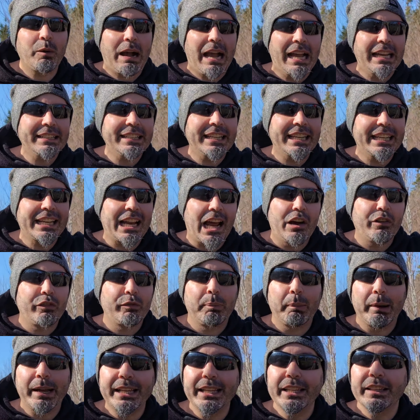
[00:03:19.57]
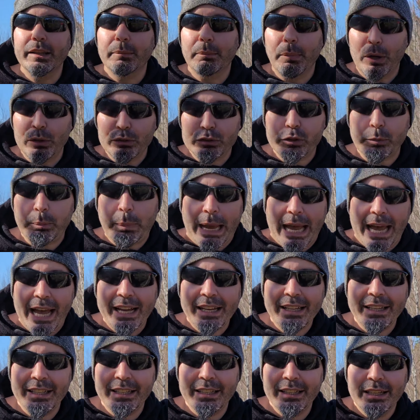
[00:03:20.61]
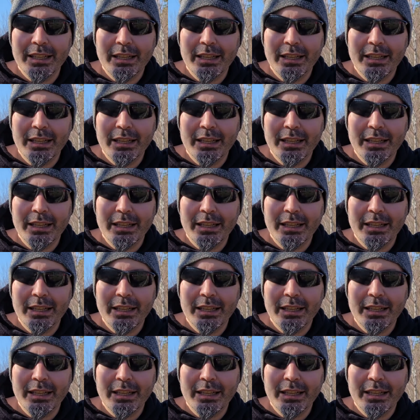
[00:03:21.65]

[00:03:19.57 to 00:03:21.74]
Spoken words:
I did of bringing the mulch back,